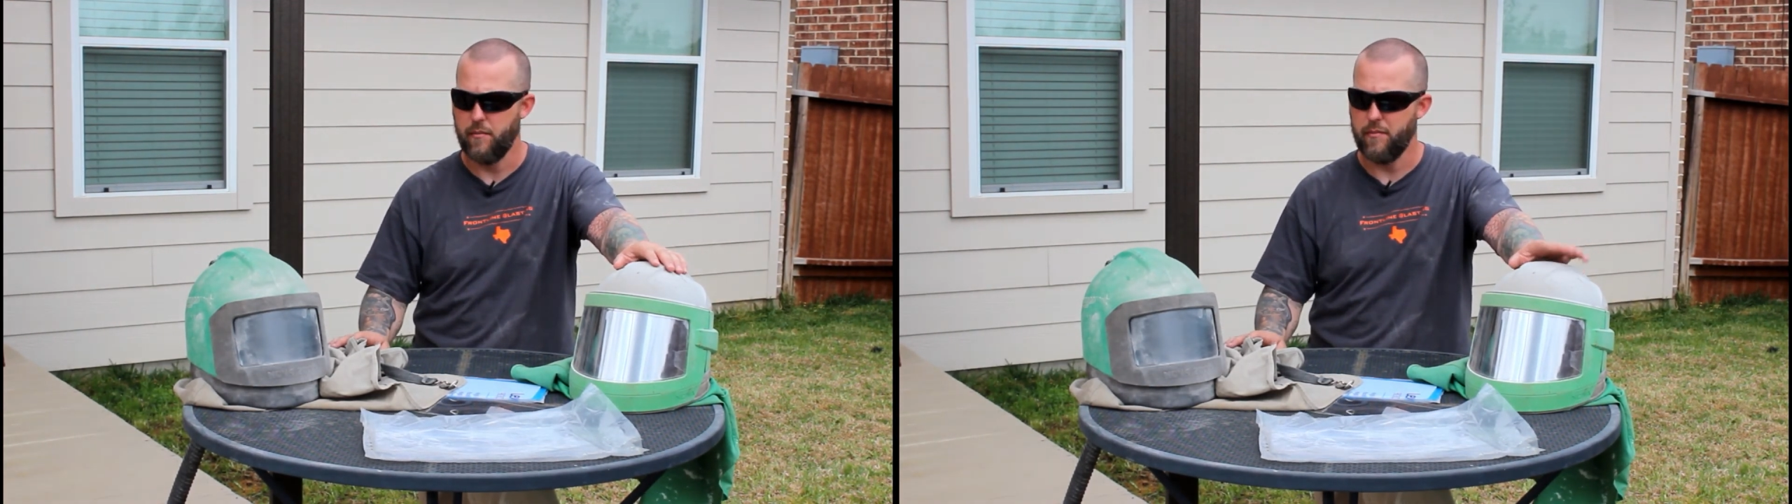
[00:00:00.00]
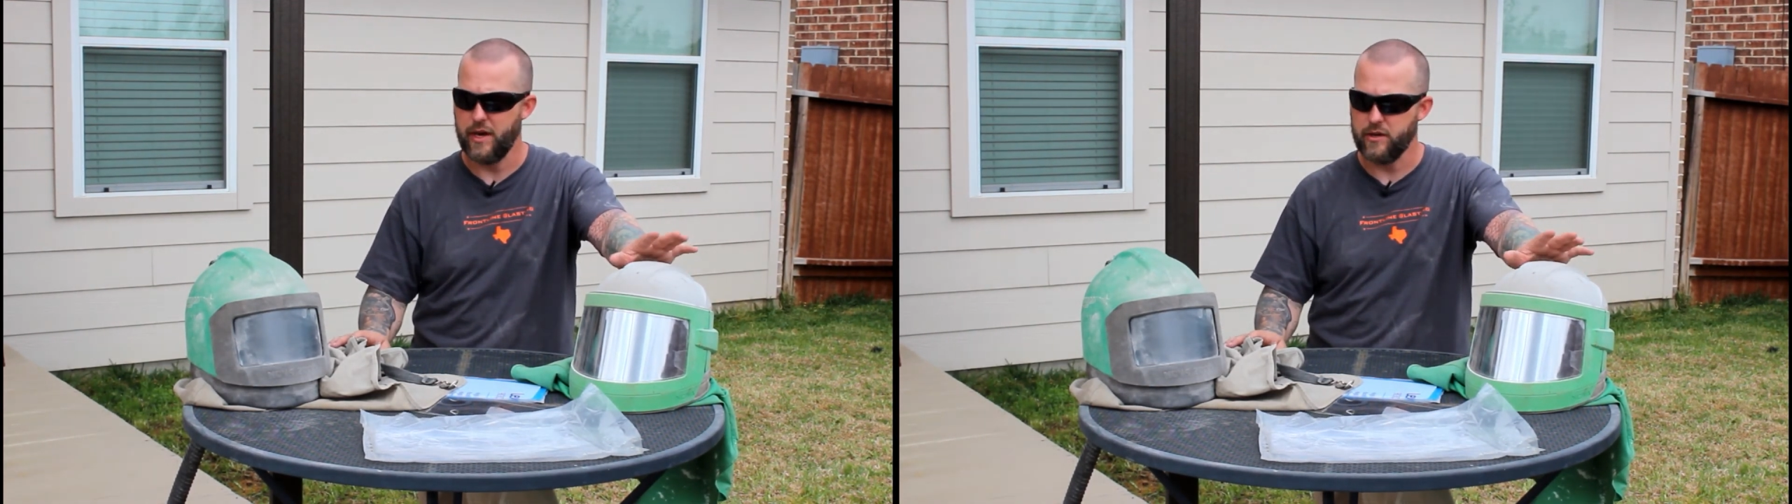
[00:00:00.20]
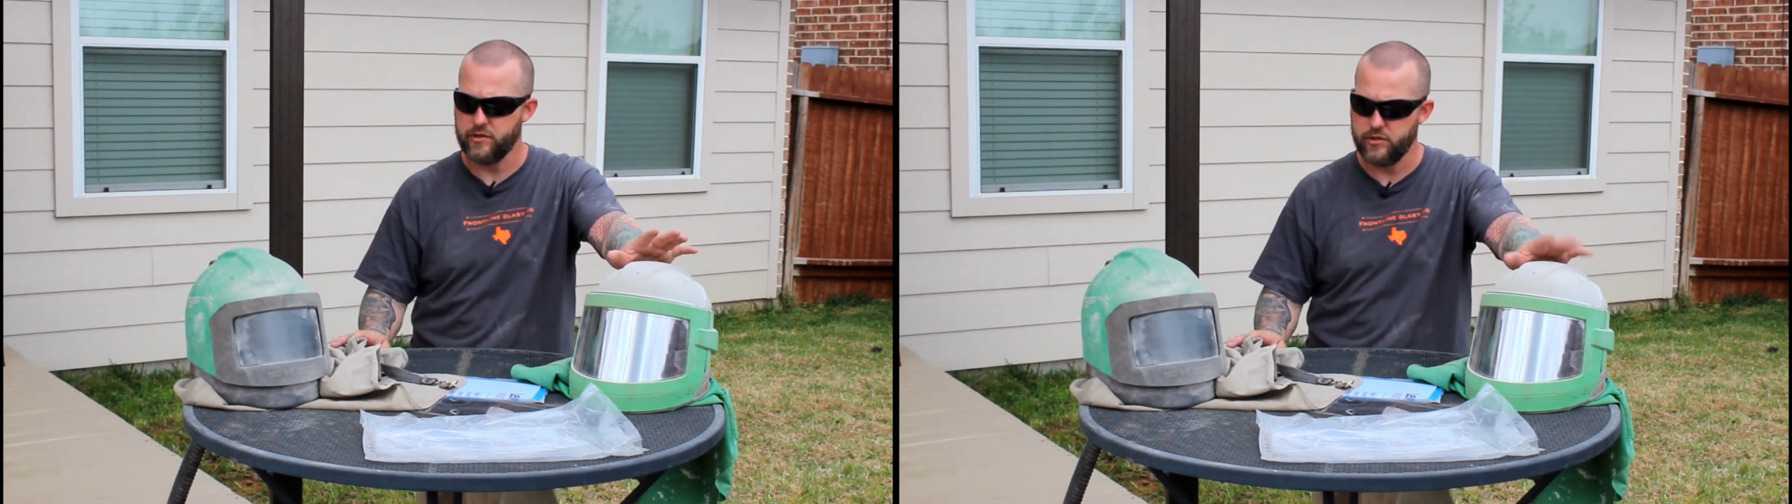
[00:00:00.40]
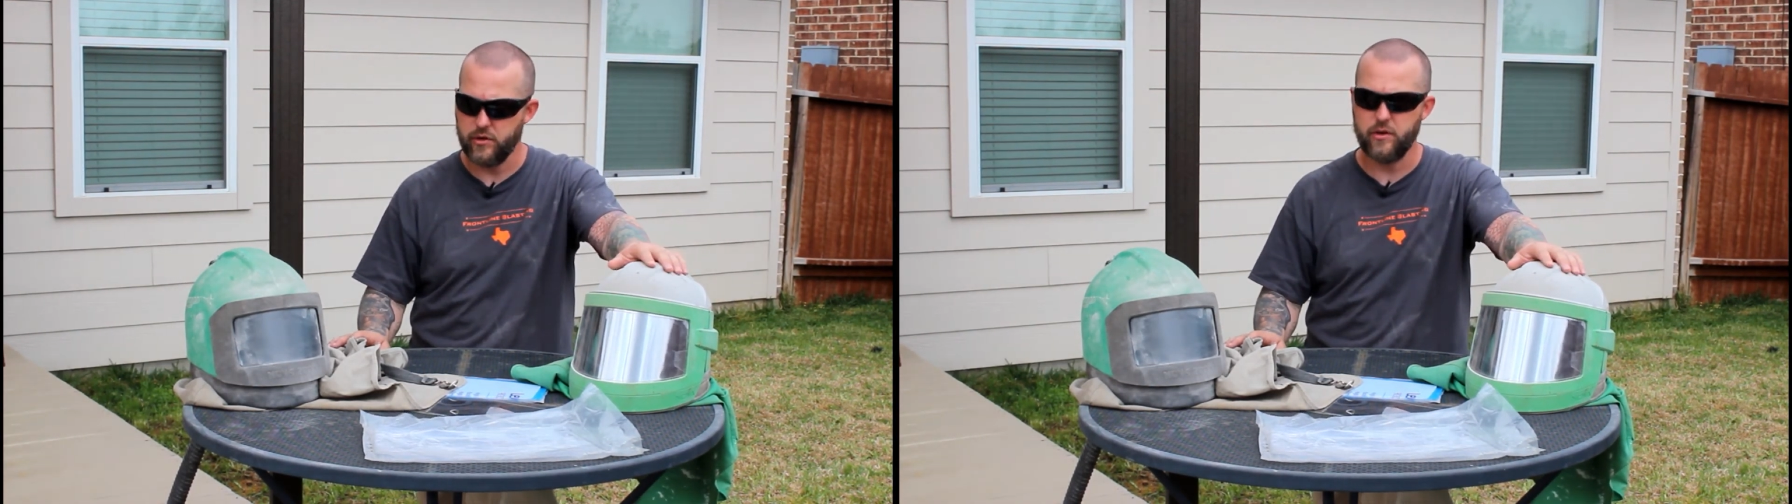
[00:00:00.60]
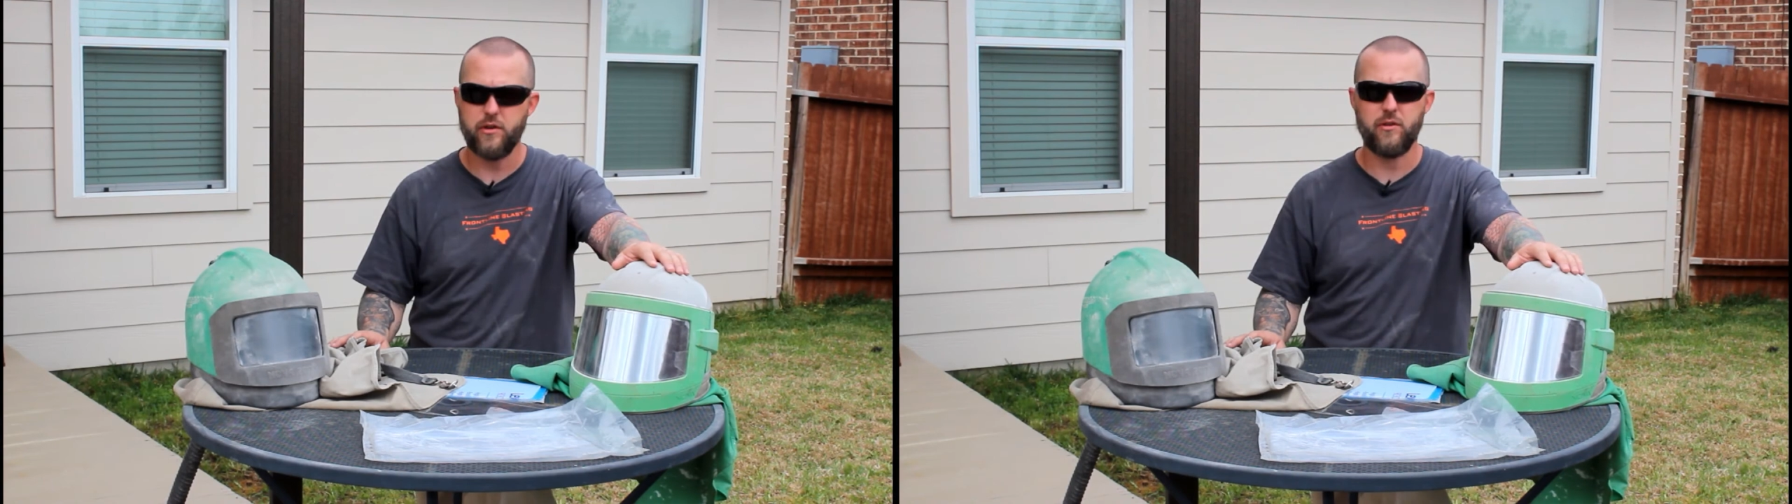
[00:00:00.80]
Make
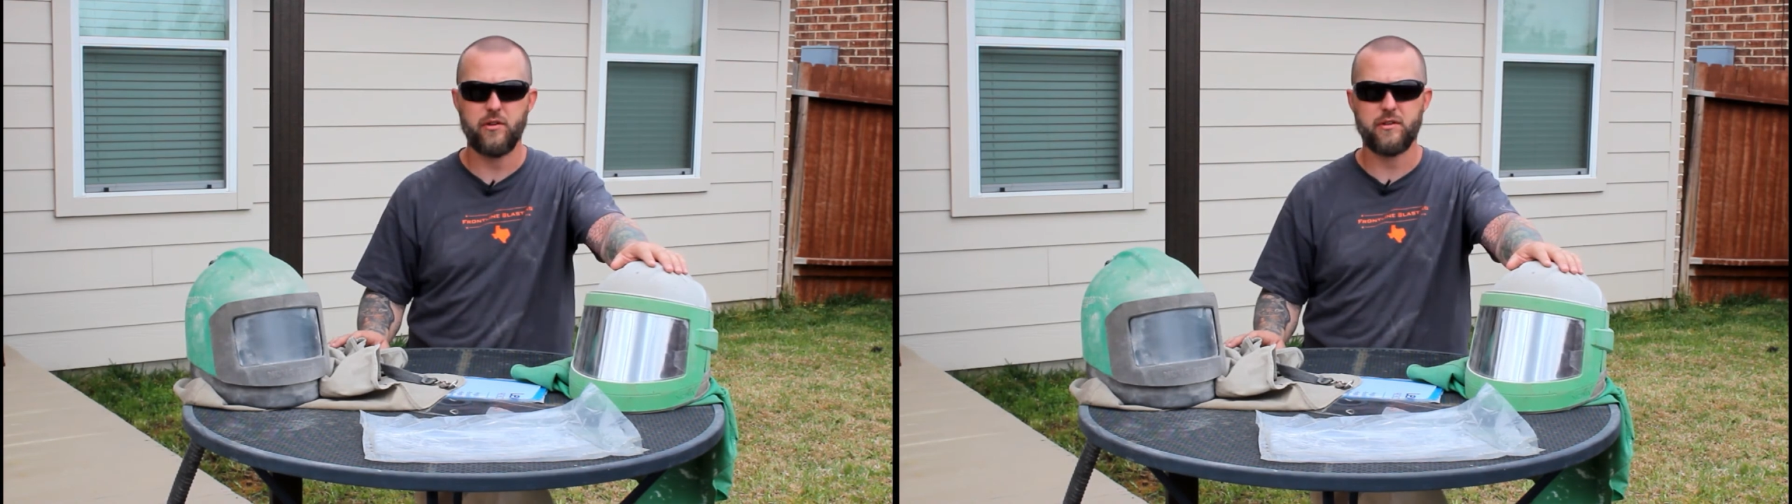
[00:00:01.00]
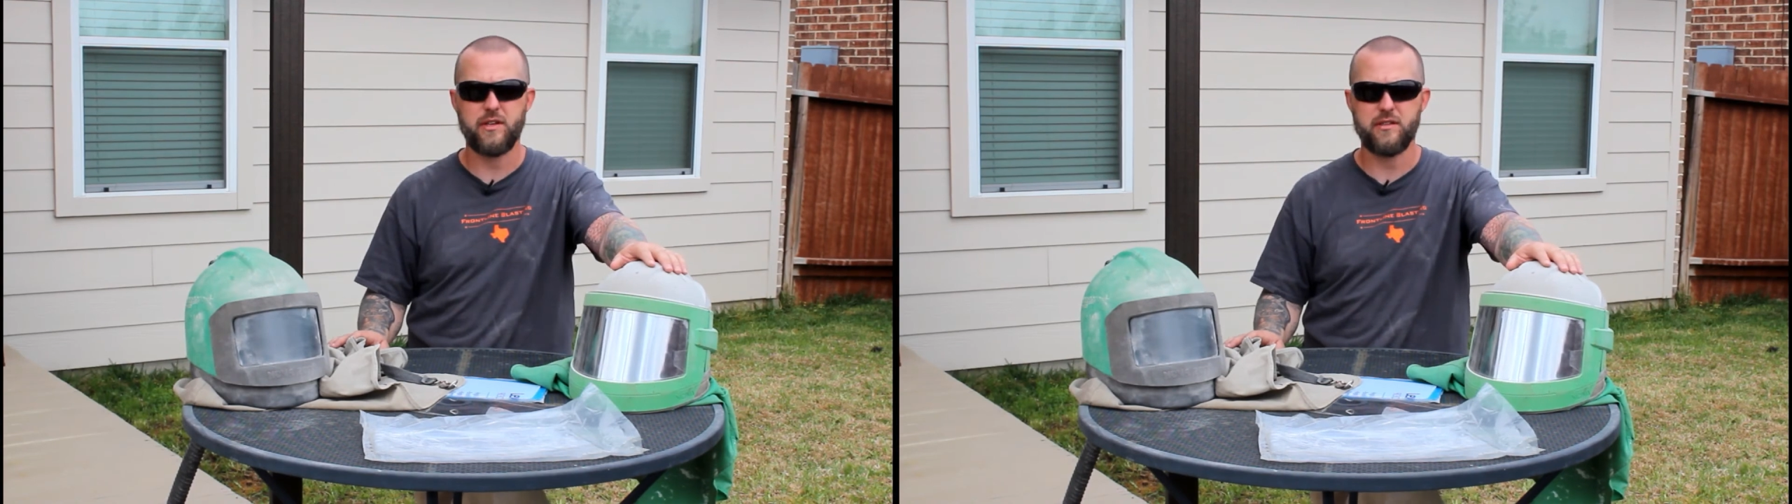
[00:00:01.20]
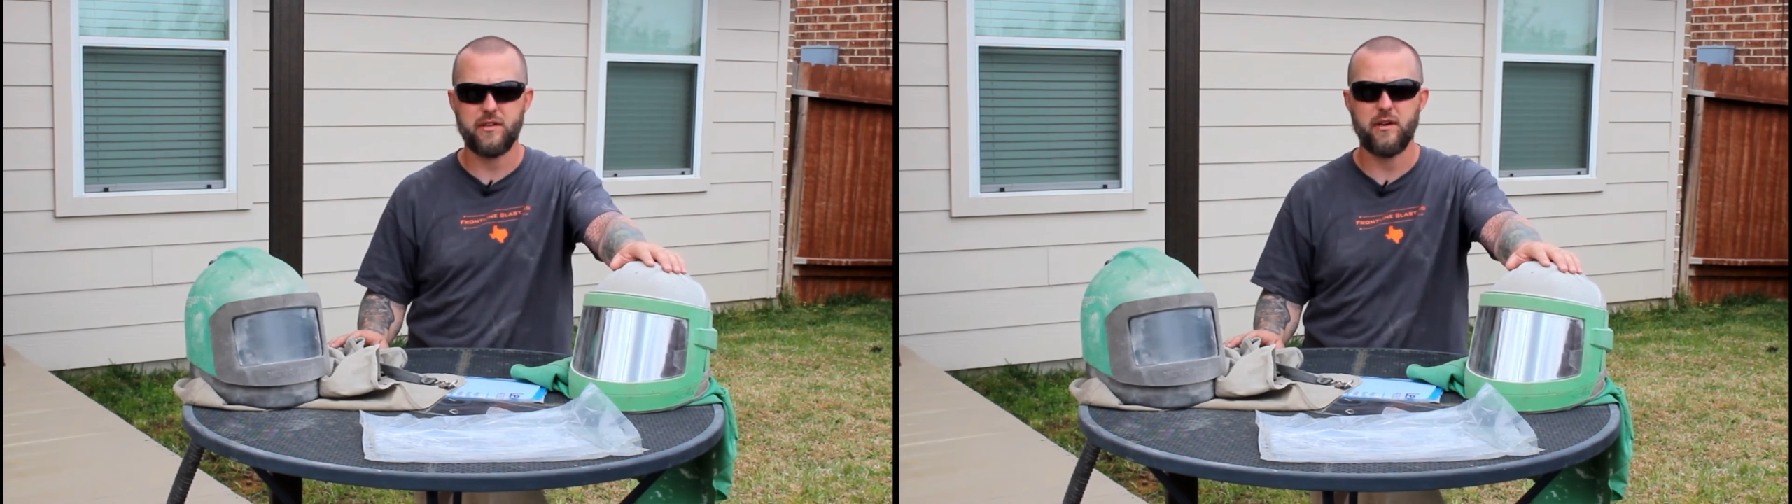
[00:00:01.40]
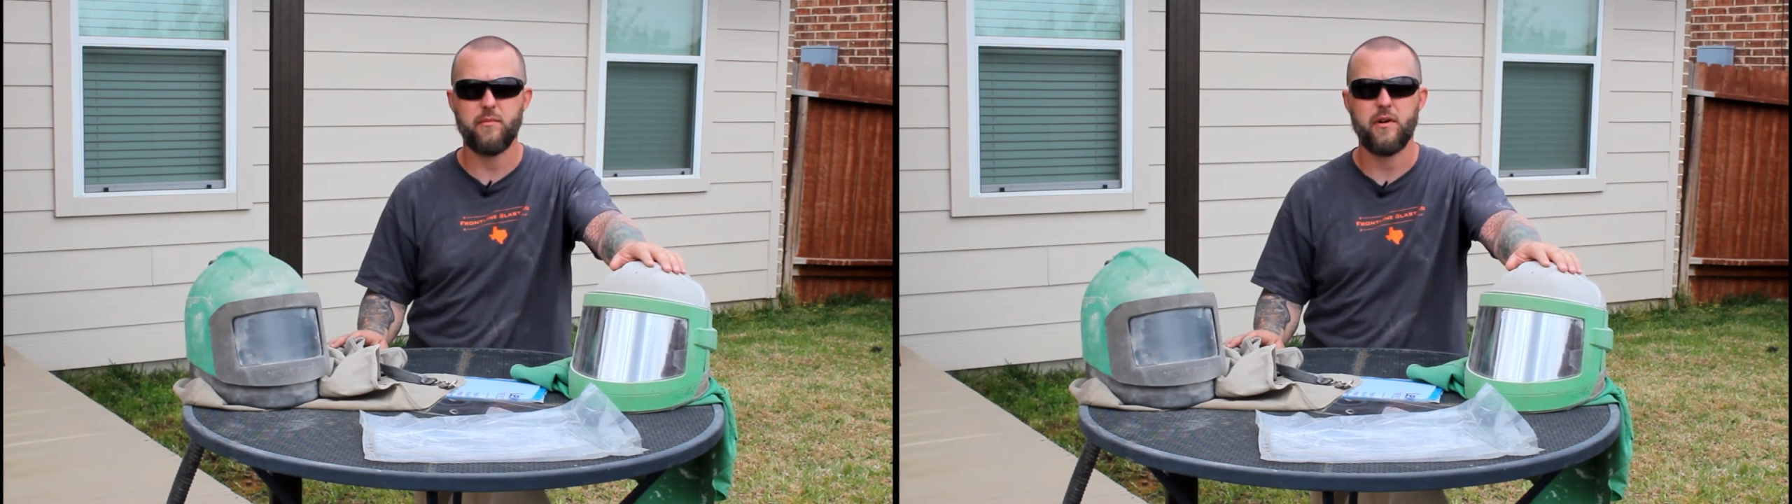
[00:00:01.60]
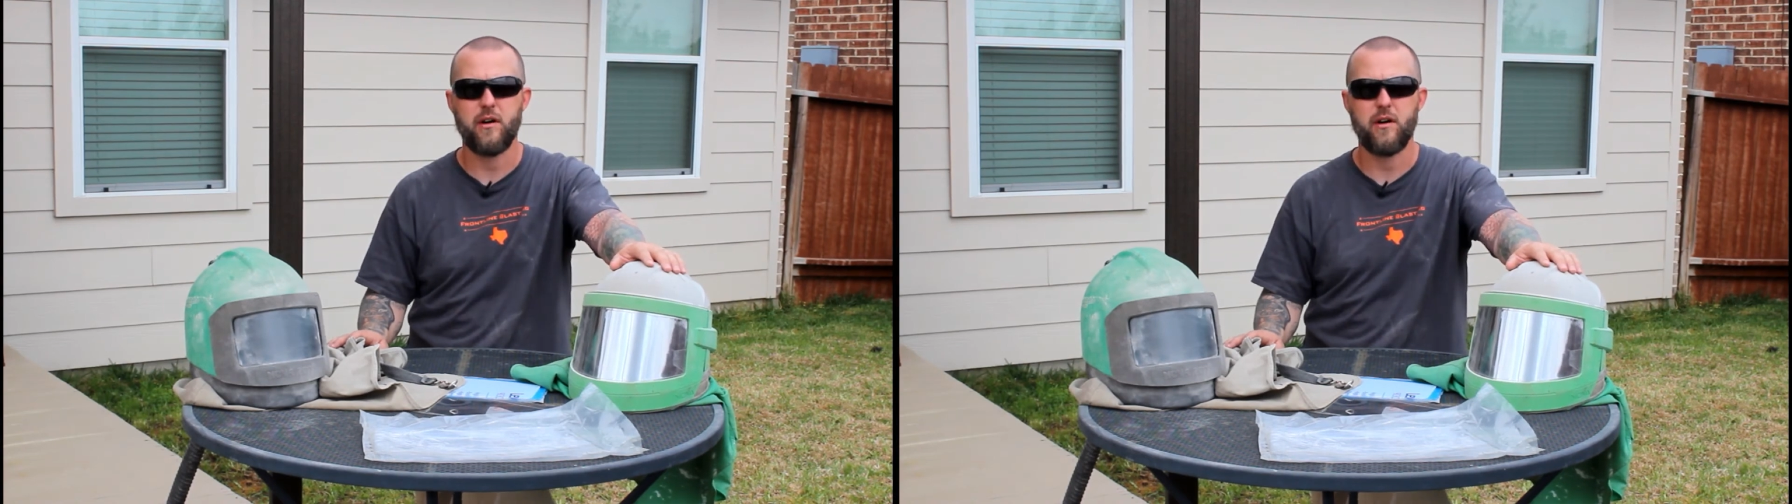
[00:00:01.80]
sure you look these up.